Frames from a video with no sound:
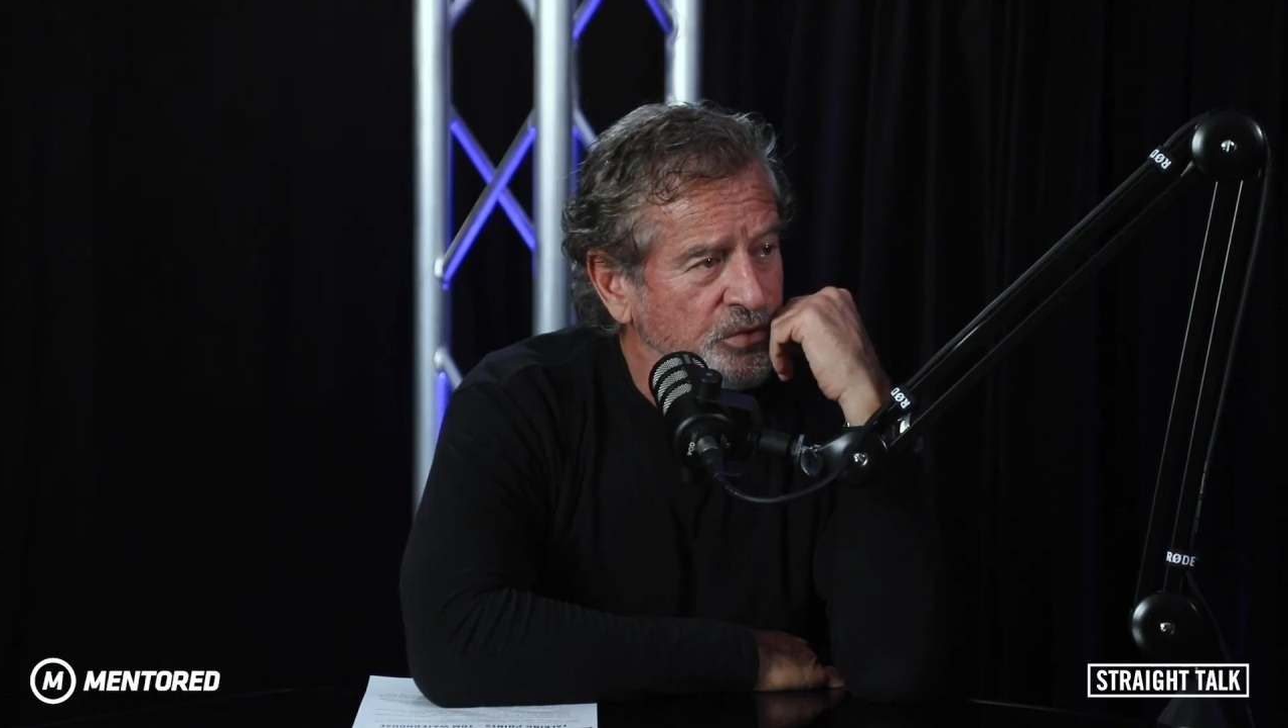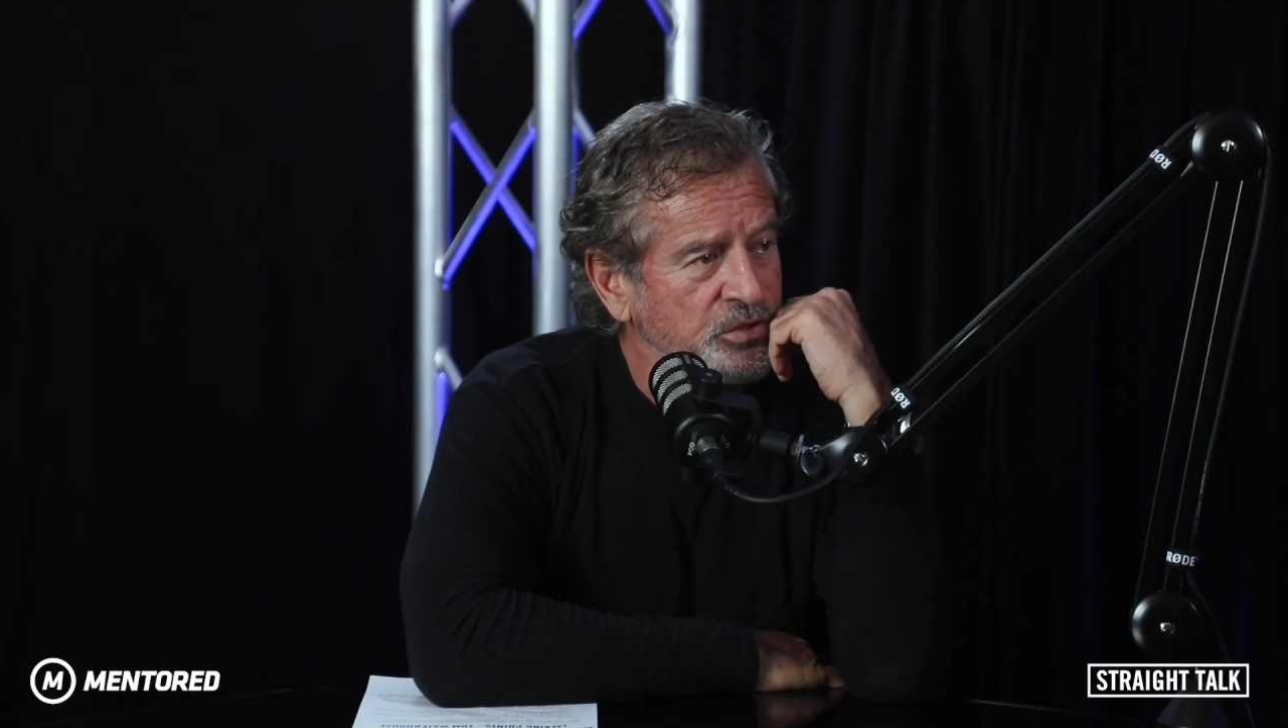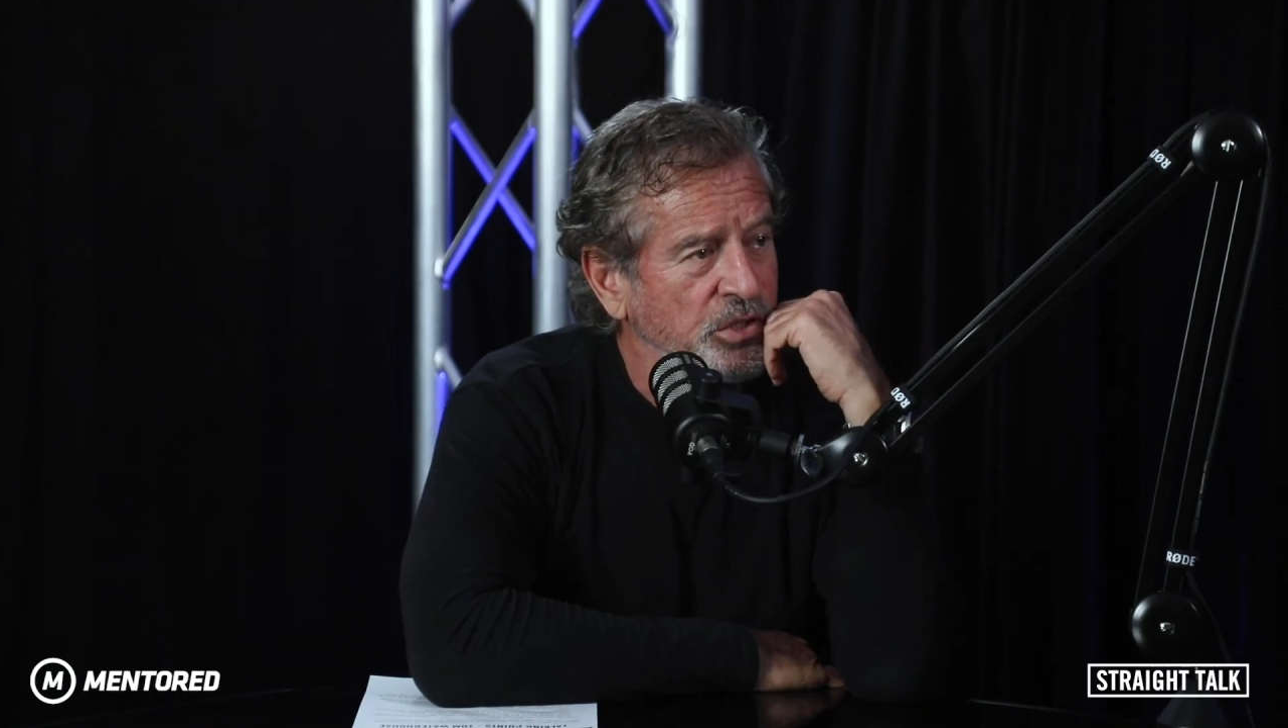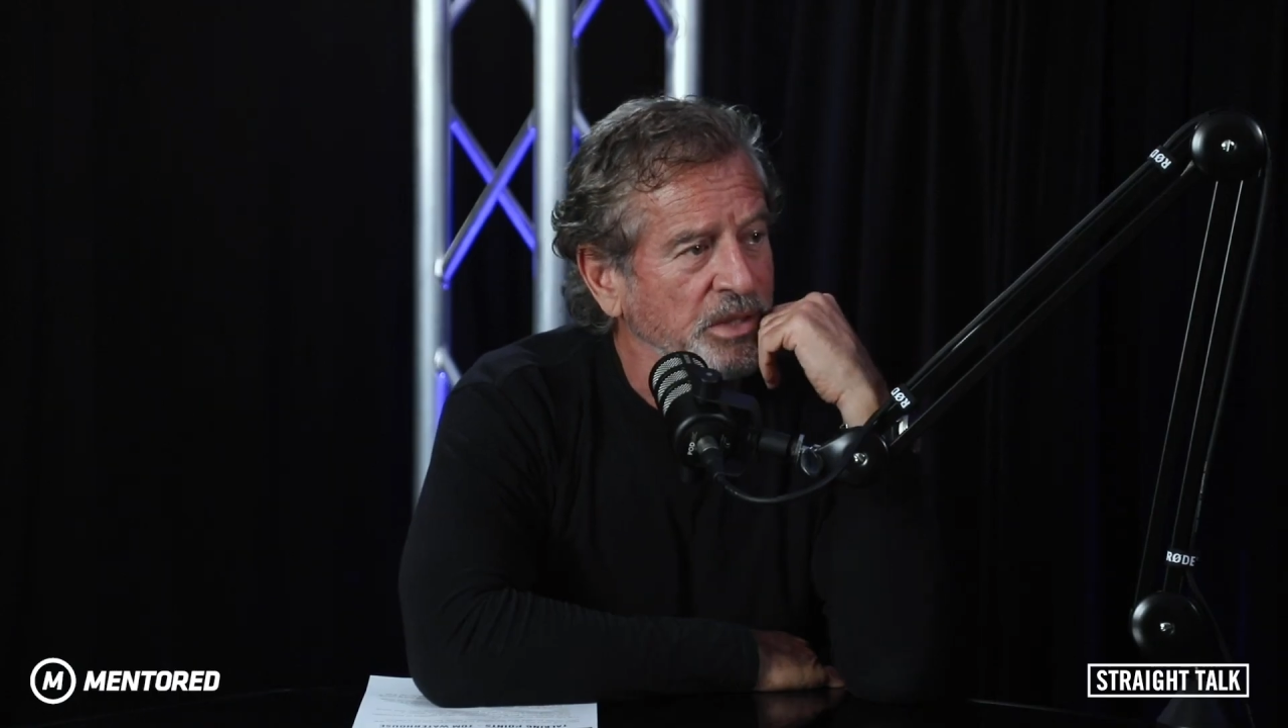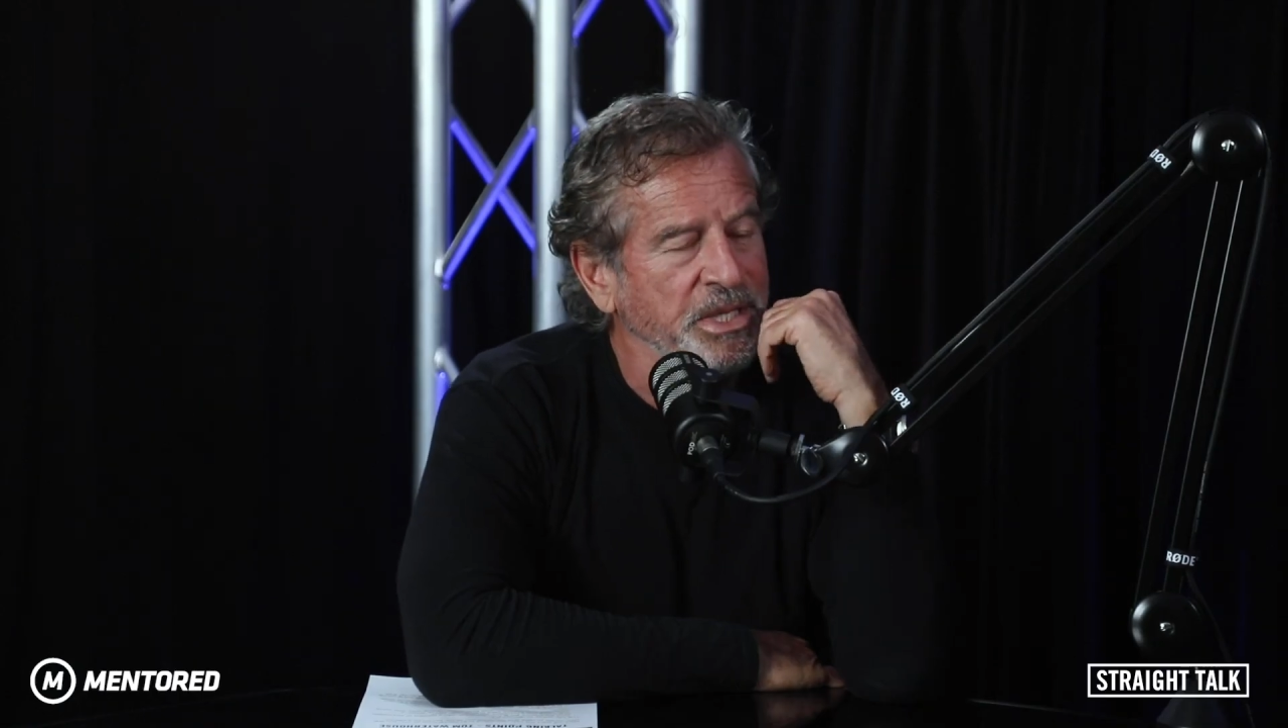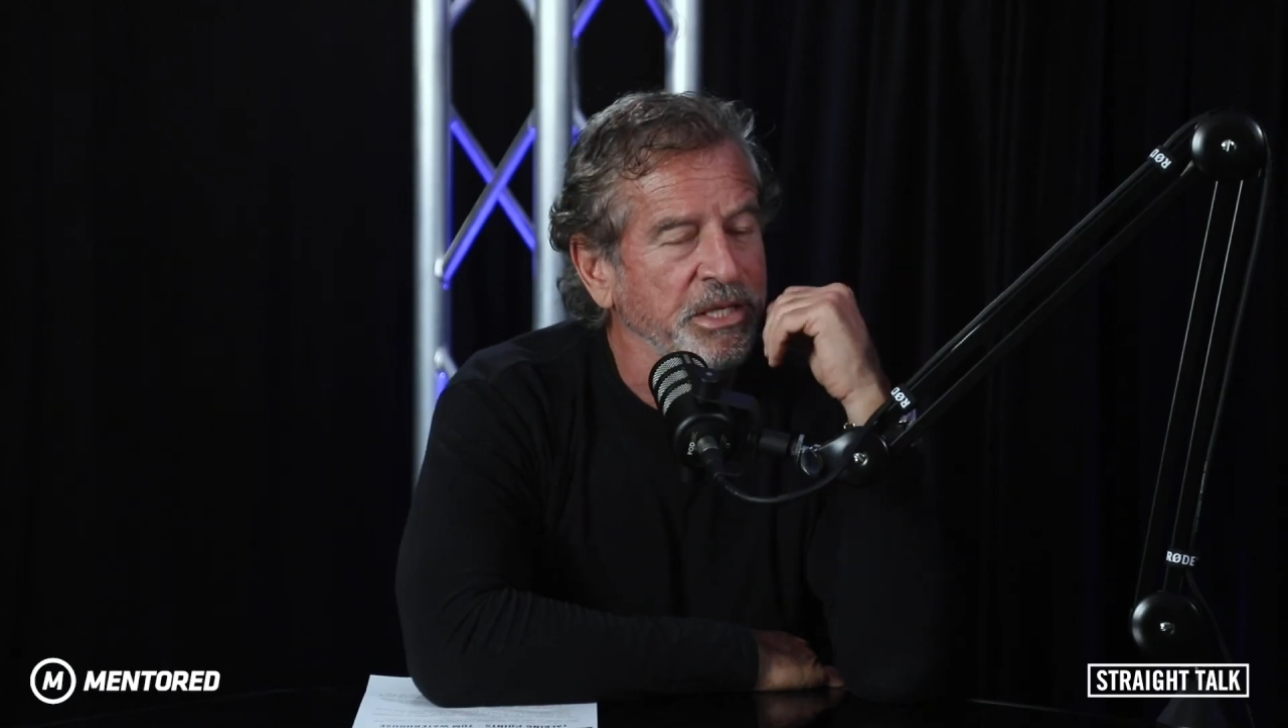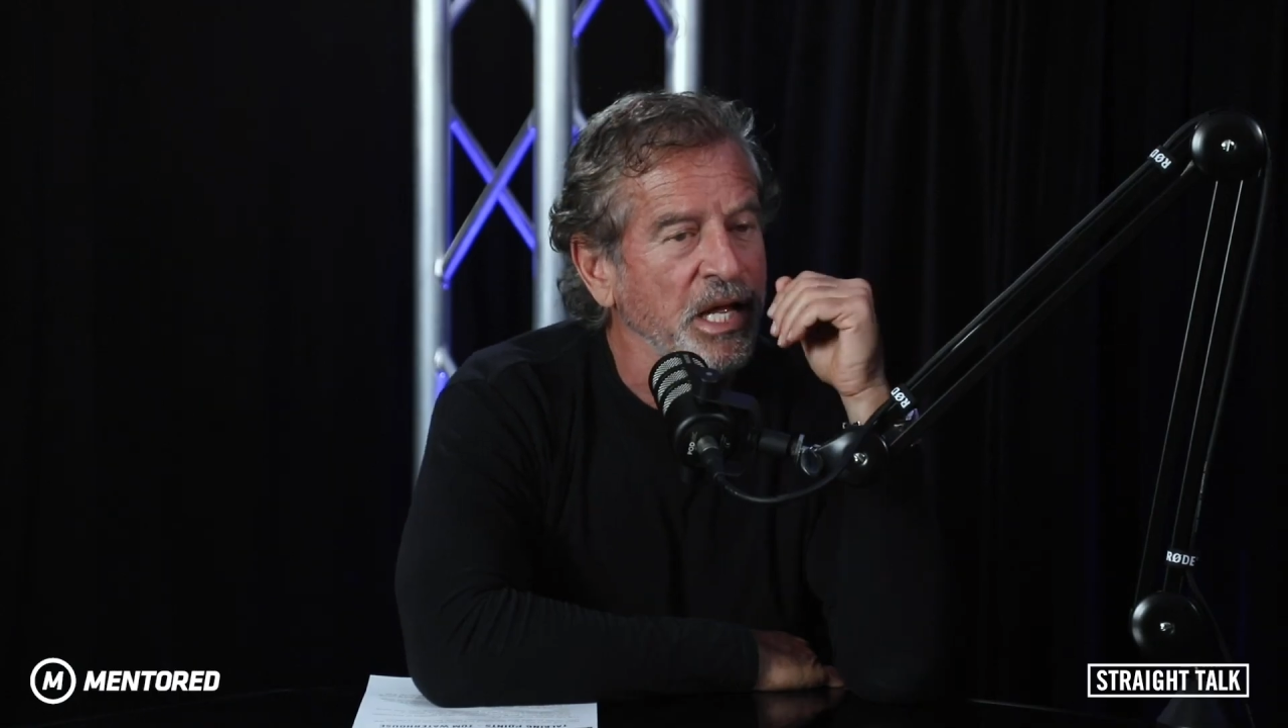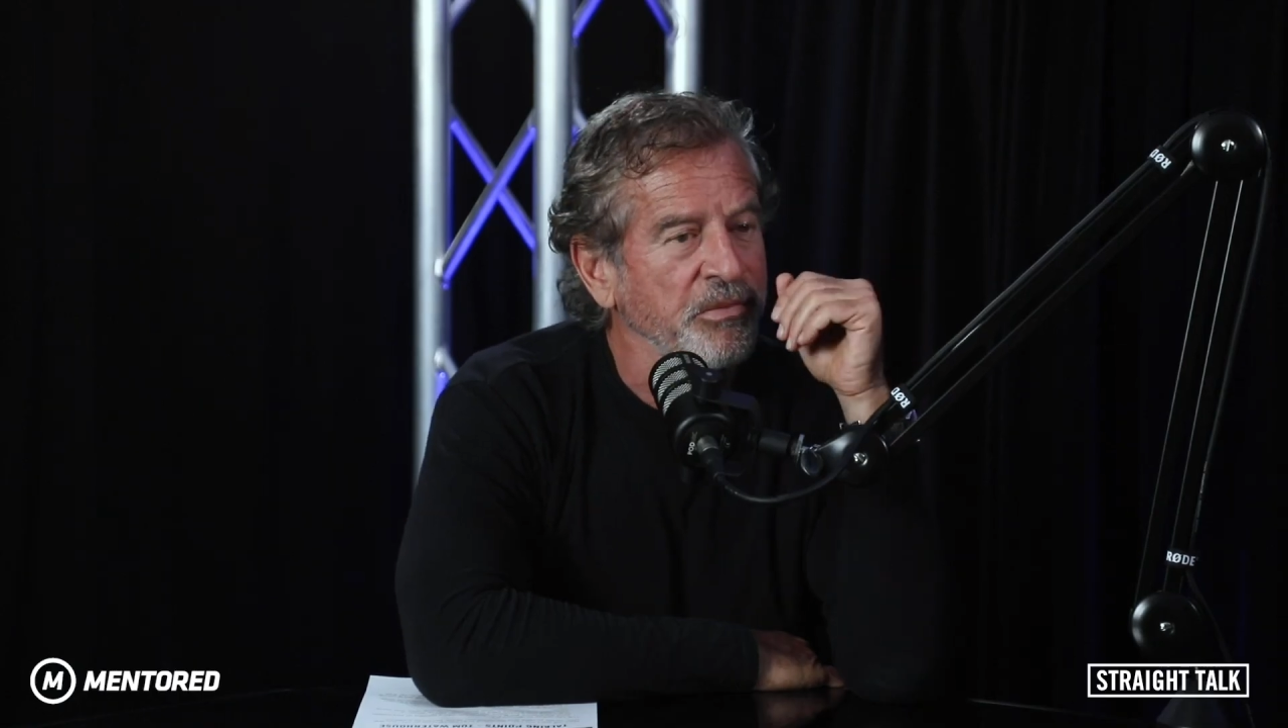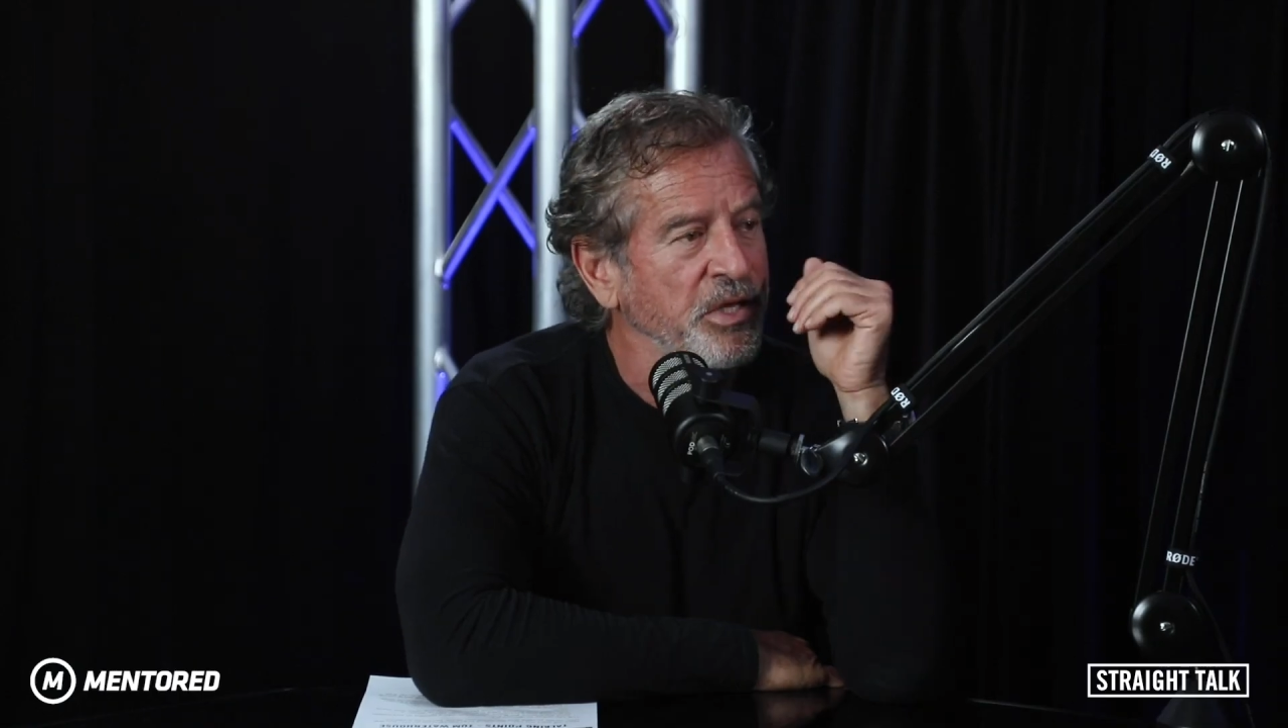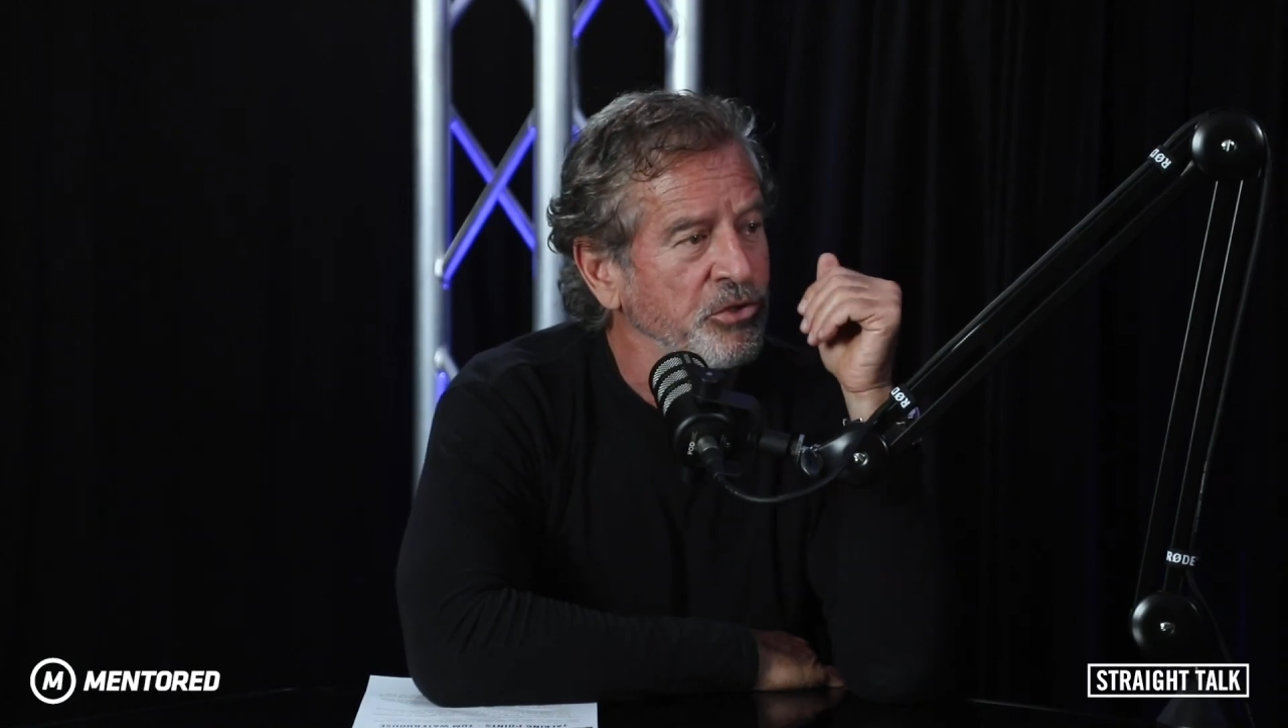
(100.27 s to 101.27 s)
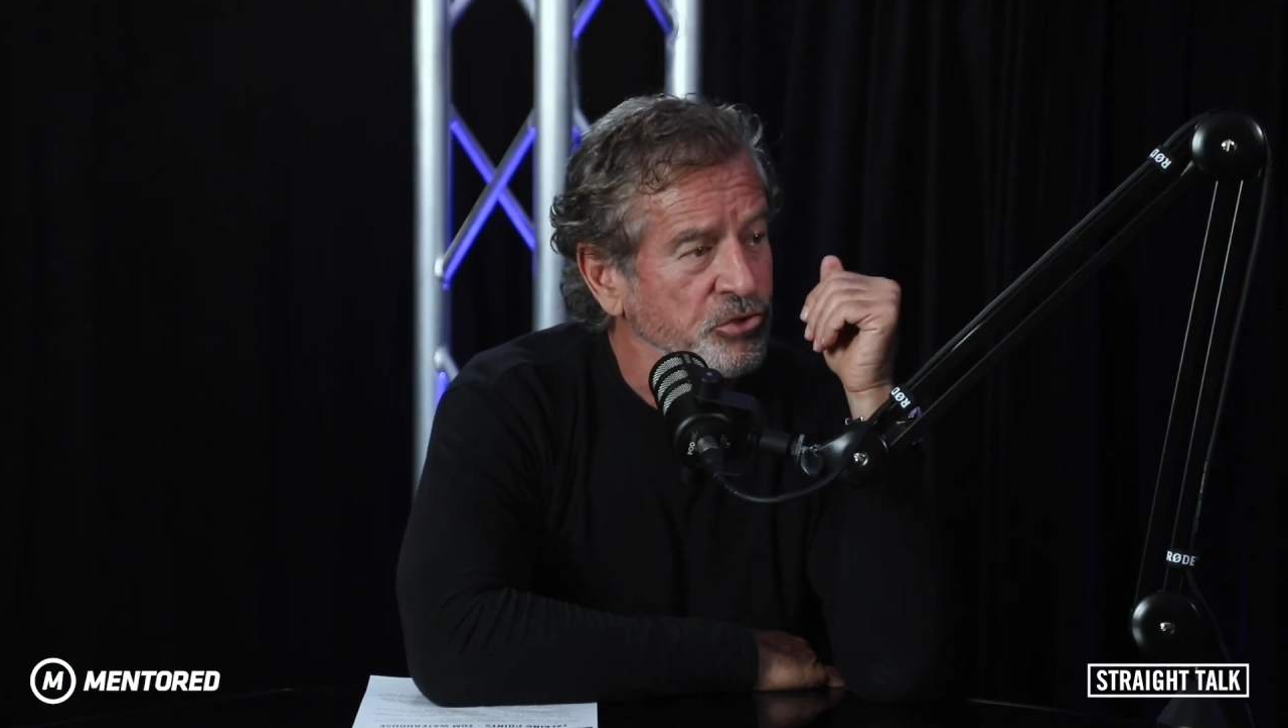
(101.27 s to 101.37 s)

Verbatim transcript: Free sign up, uh, and and then